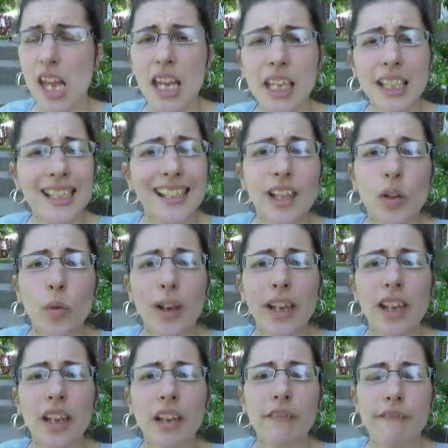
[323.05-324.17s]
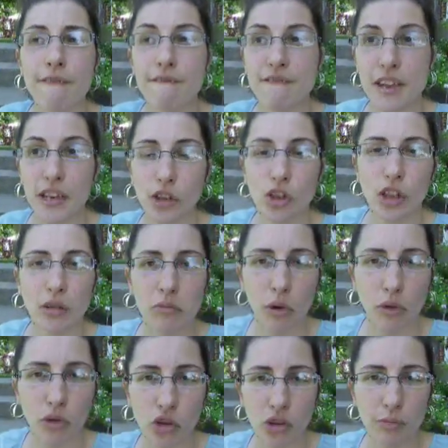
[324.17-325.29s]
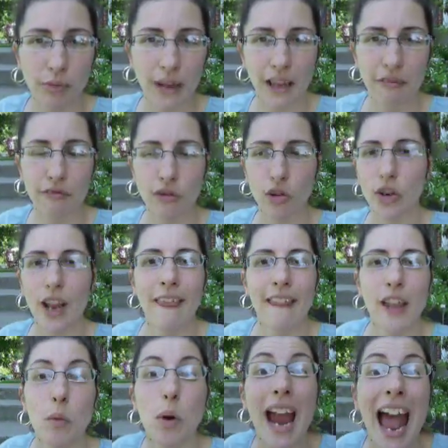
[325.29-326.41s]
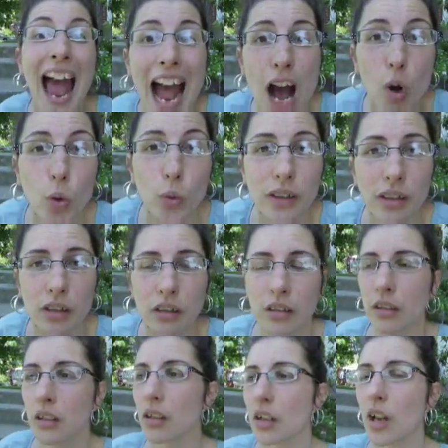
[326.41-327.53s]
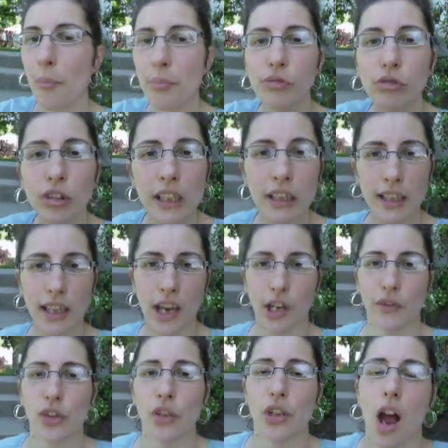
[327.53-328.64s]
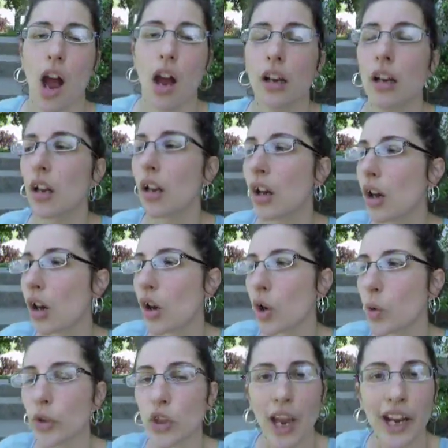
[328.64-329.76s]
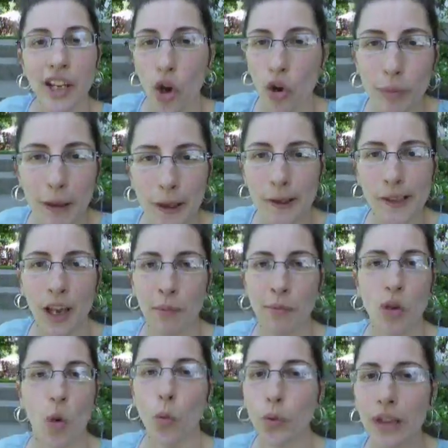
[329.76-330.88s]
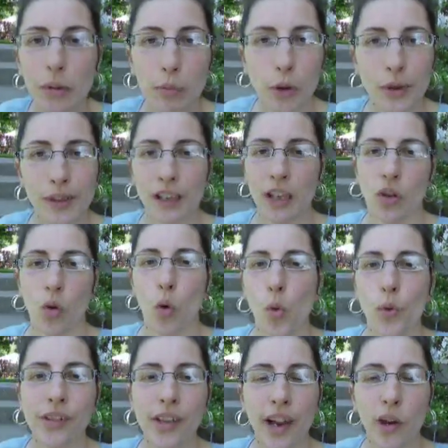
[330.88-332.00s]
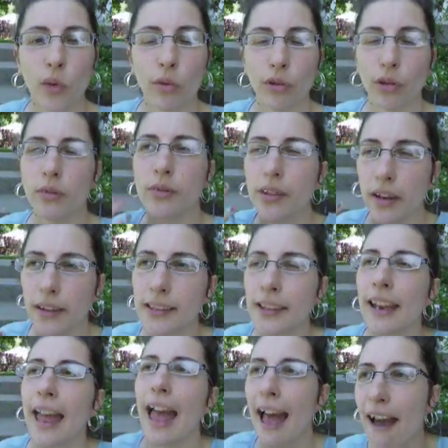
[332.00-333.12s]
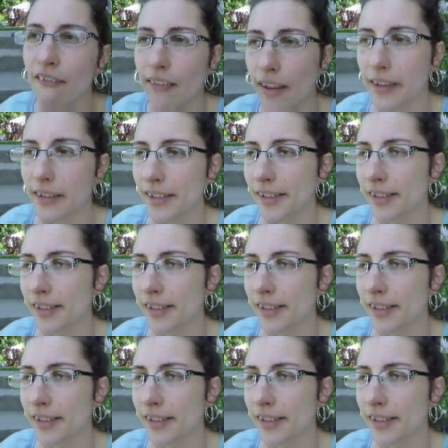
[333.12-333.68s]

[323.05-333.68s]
seaweed fish emulsion plant food, and they were out! Completely out of stock, which I know means I'm the only person in the whole entire world who doesn't have it.